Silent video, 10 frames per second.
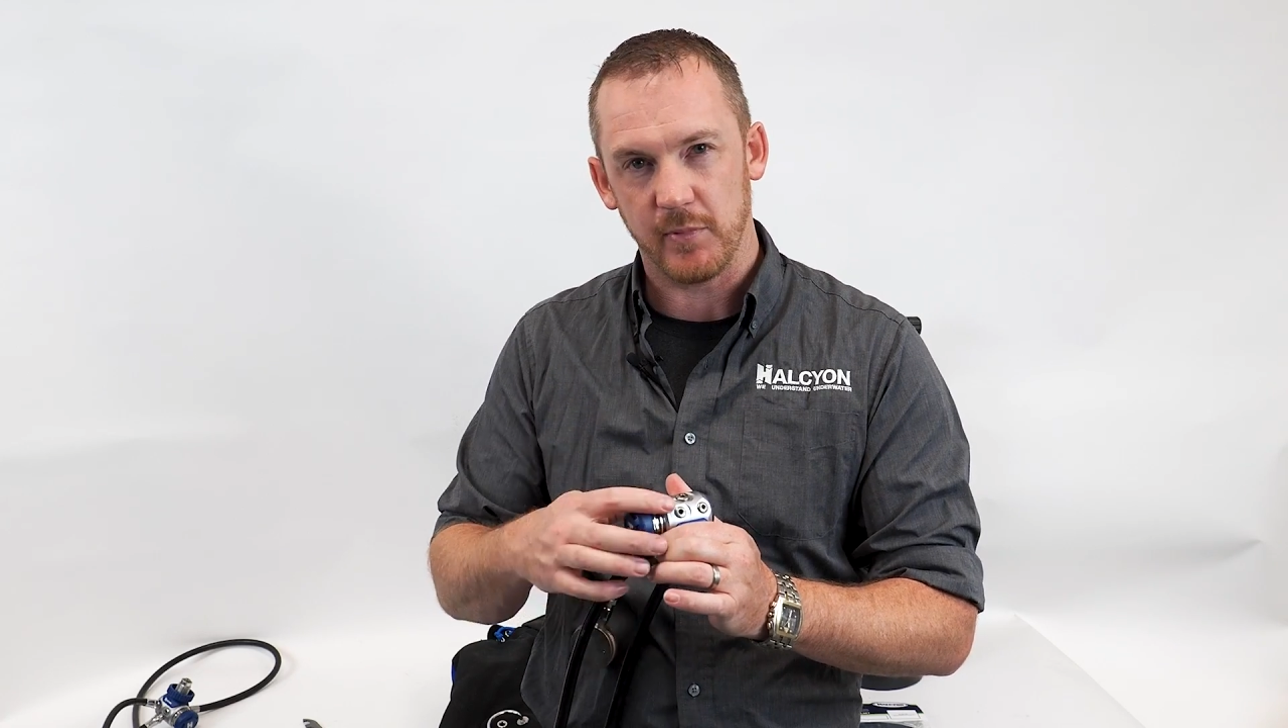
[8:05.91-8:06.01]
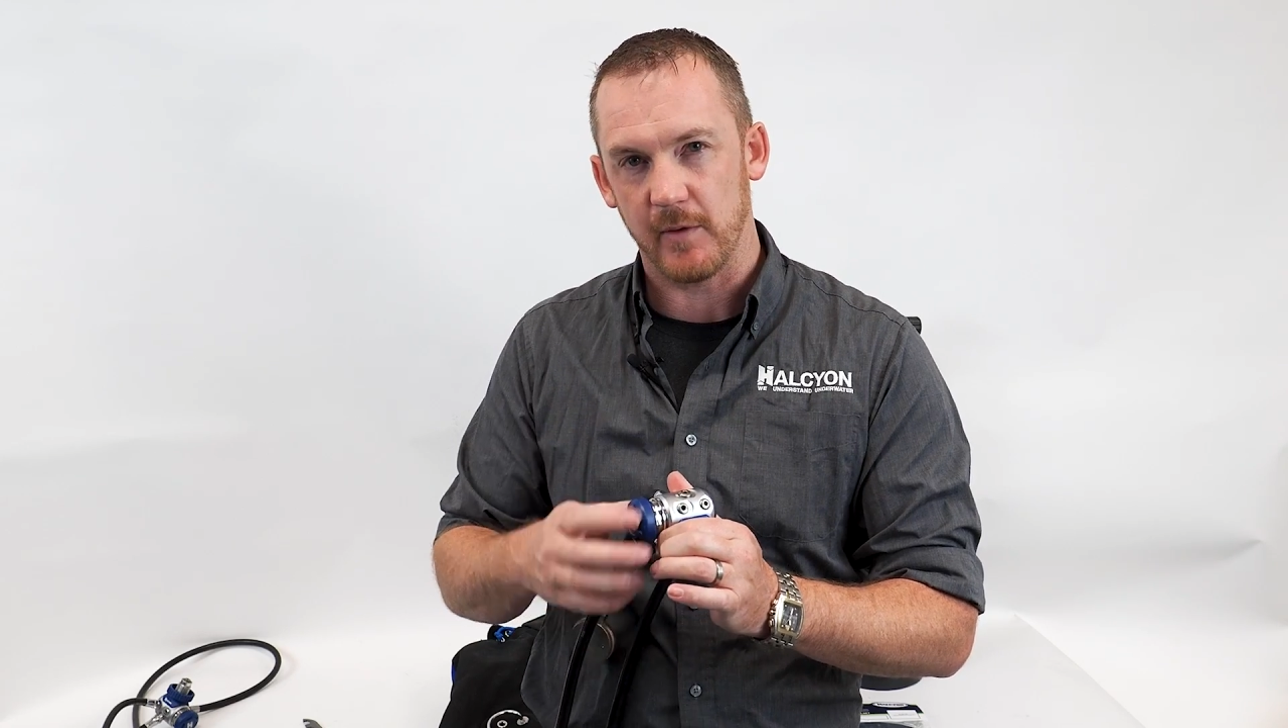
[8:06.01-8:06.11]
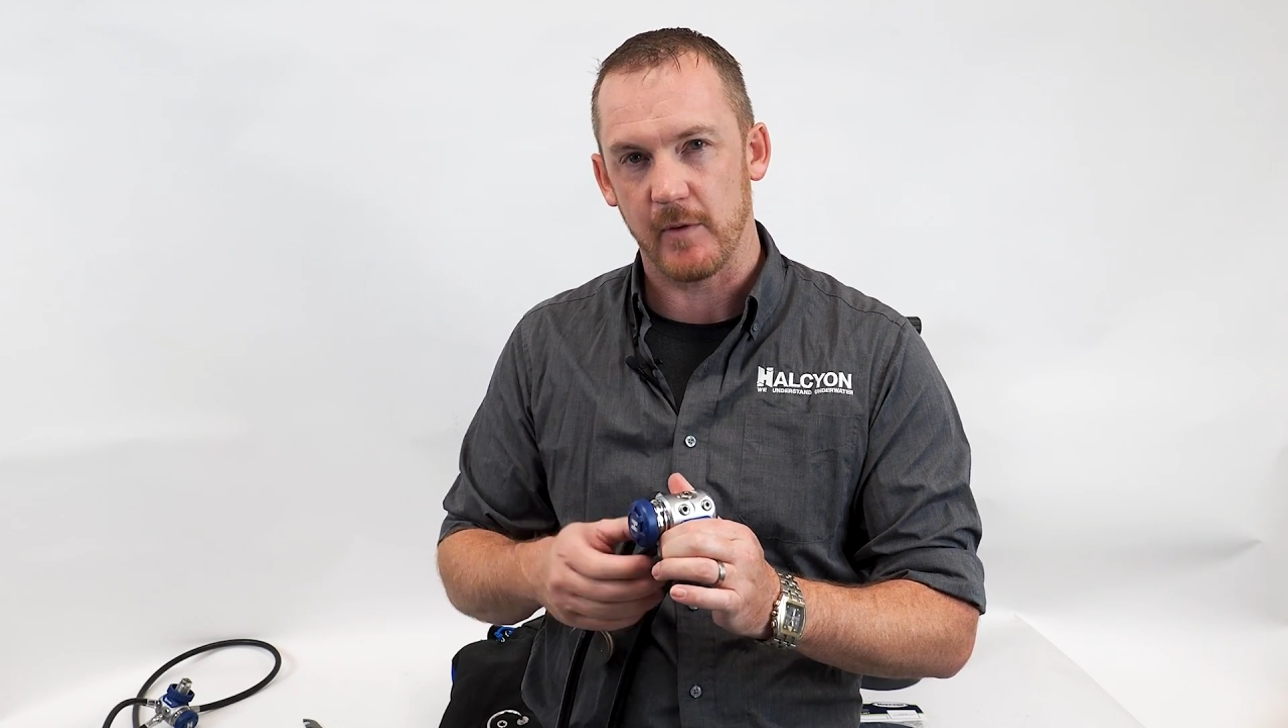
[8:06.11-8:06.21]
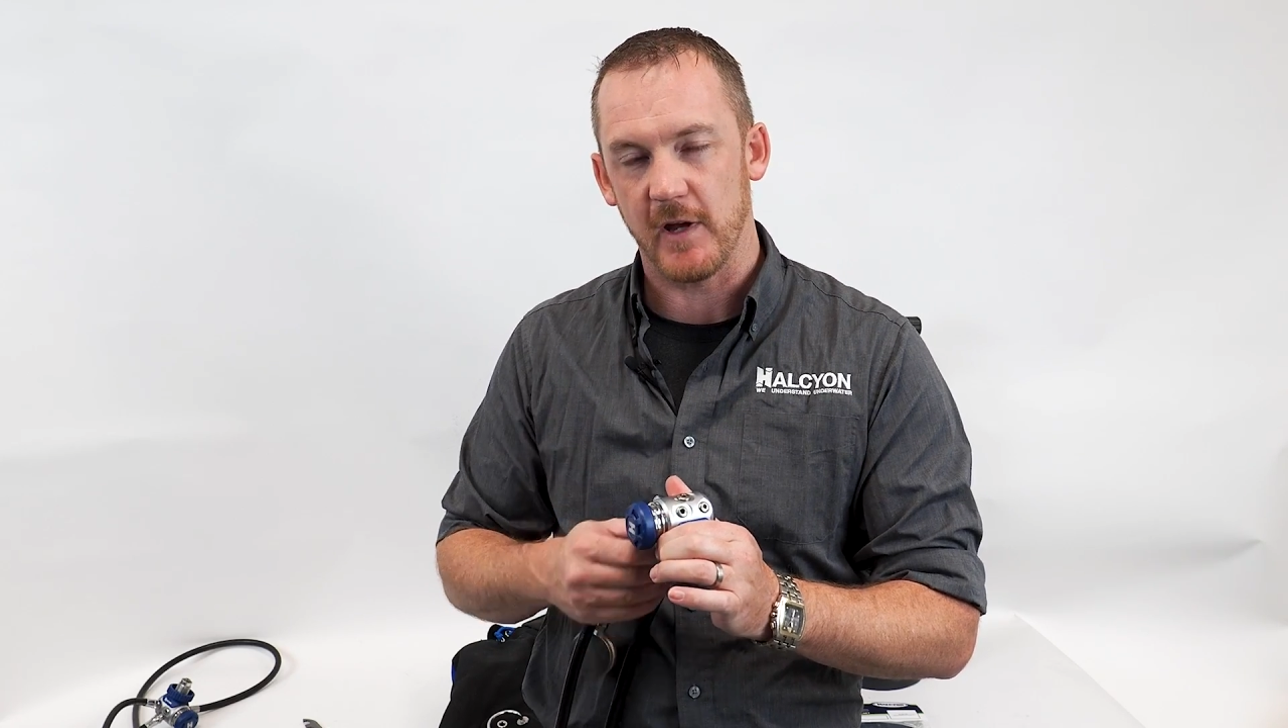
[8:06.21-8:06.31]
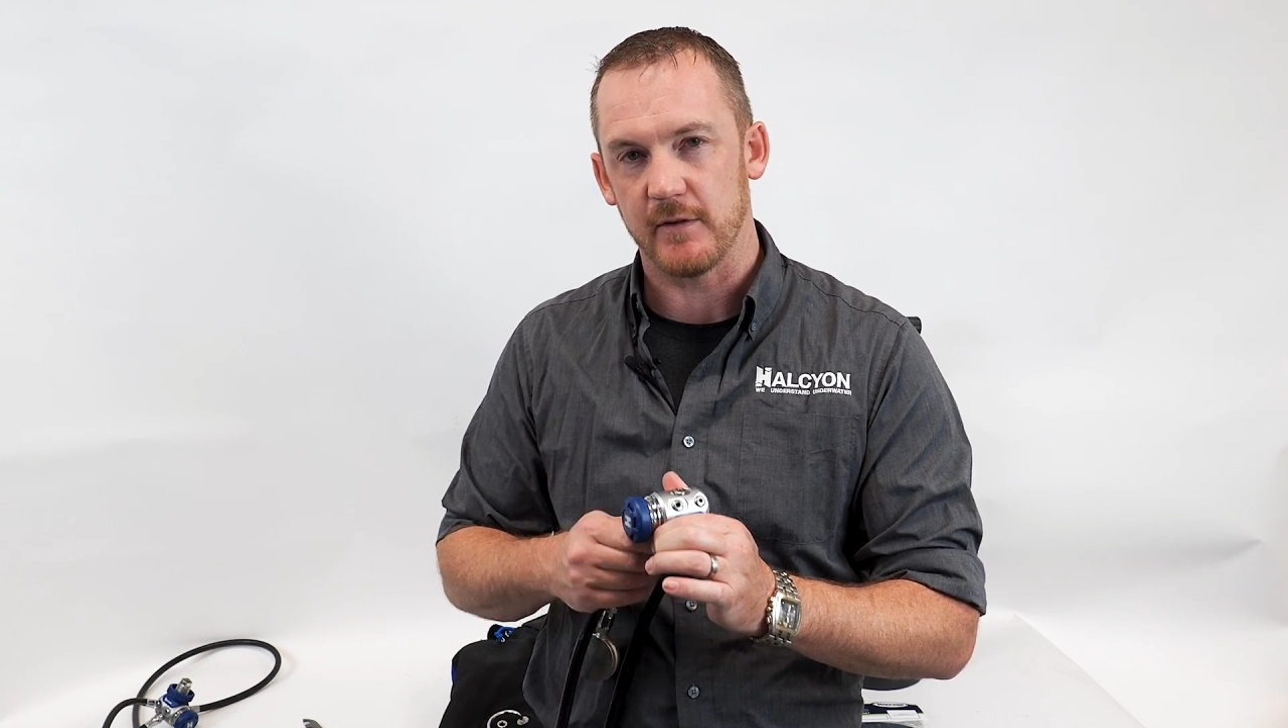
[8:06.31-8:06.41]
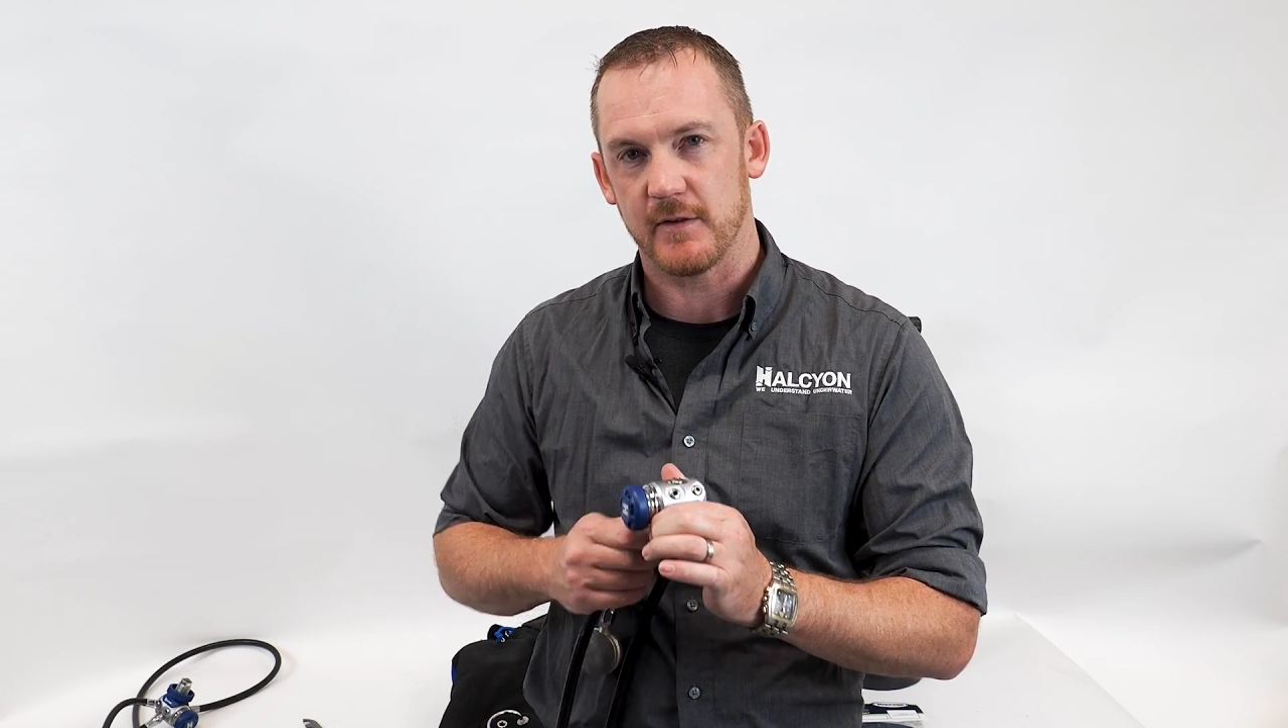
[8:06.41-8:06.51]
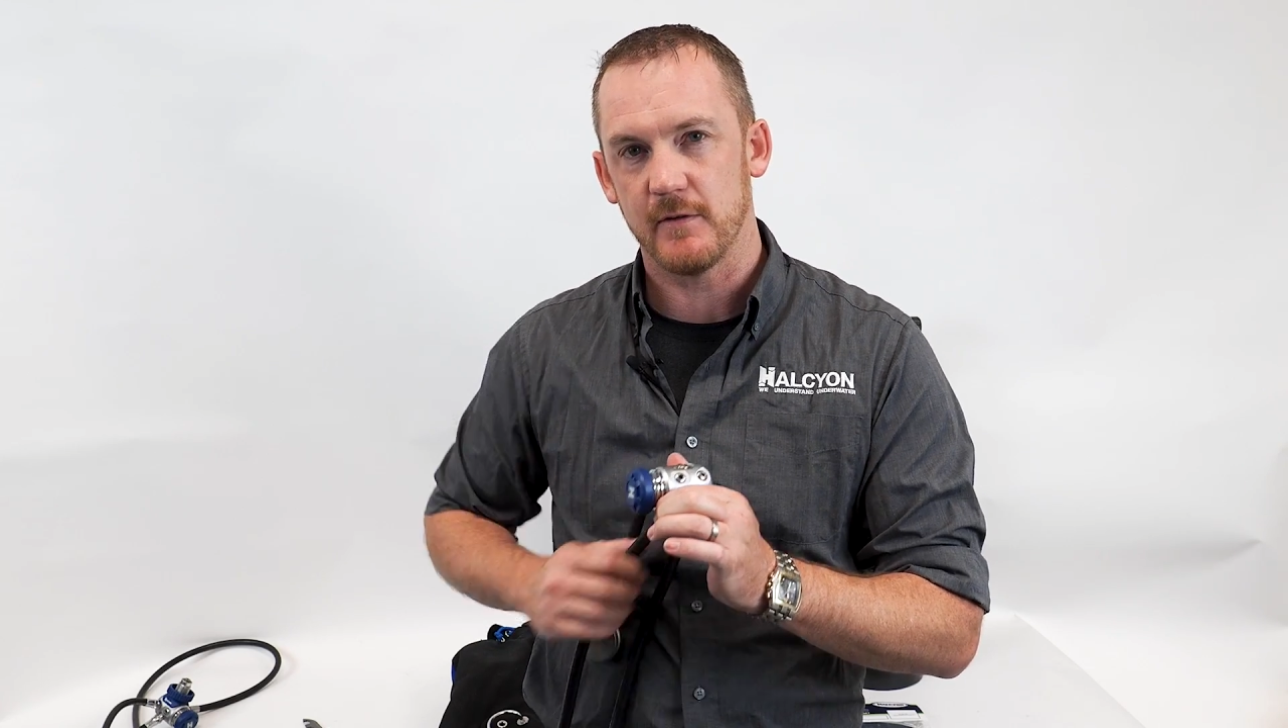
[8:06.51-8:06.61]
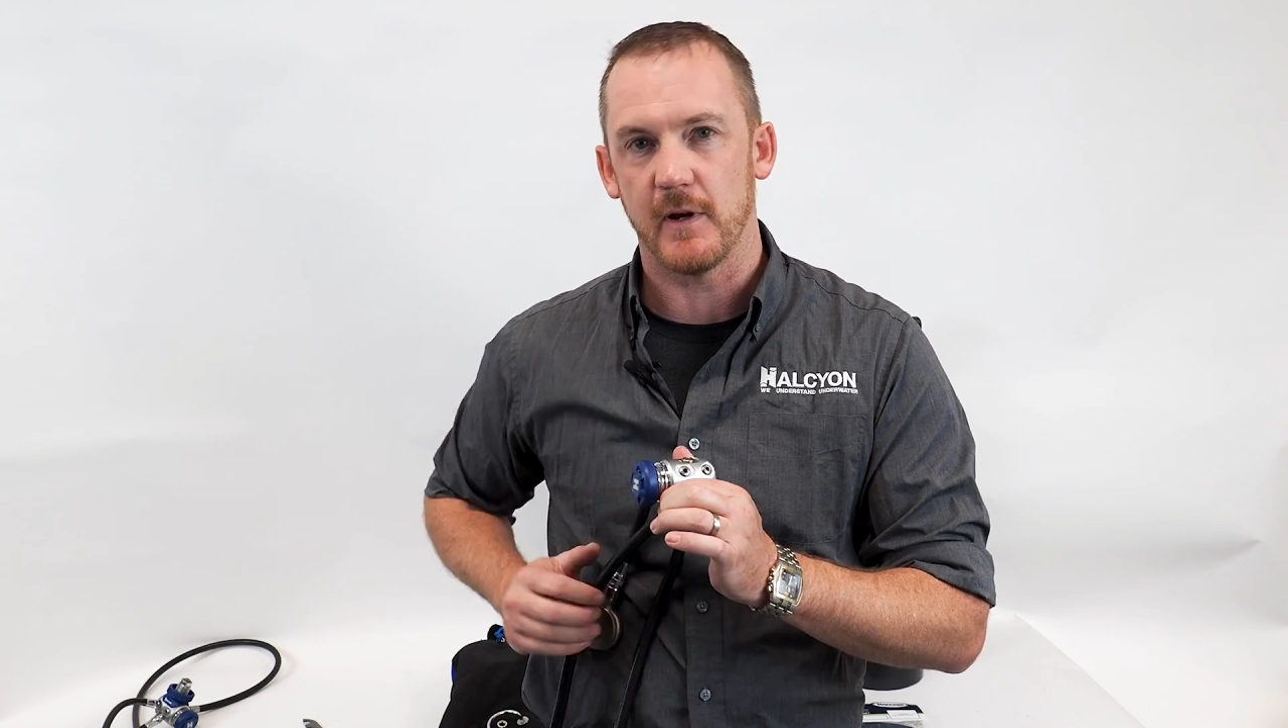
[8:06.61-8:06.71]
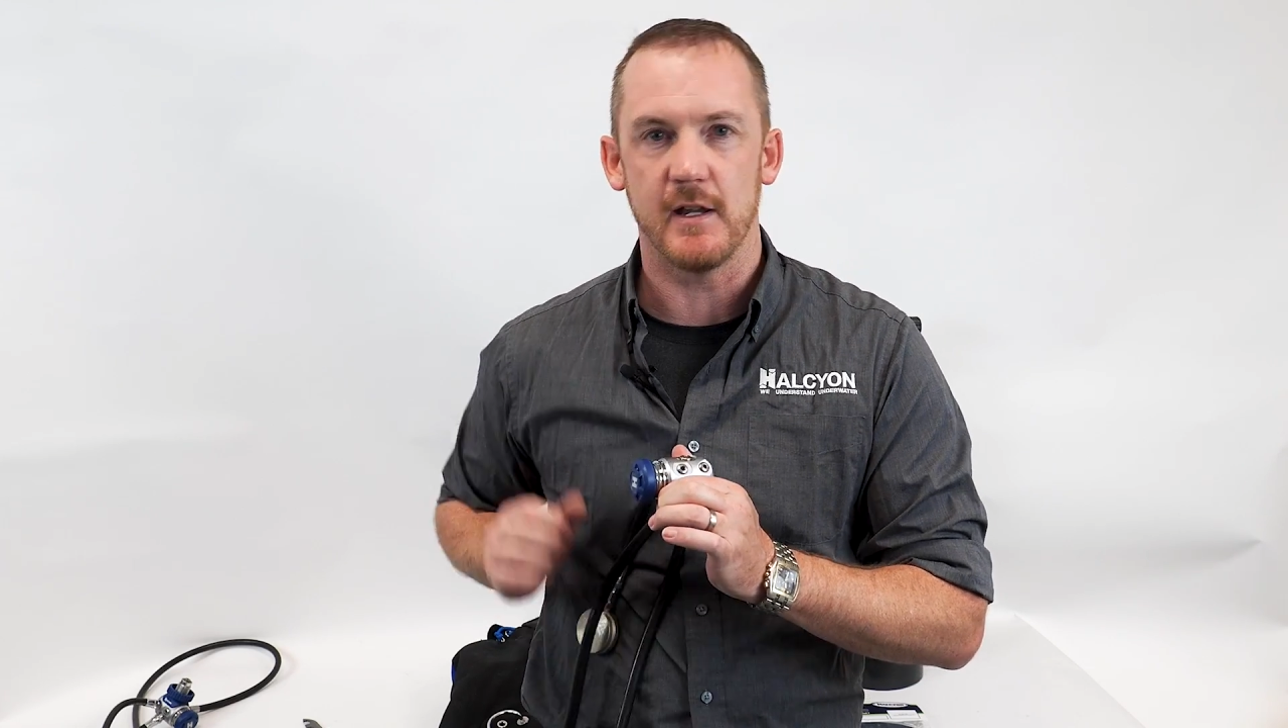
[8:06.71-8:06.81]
probably about 2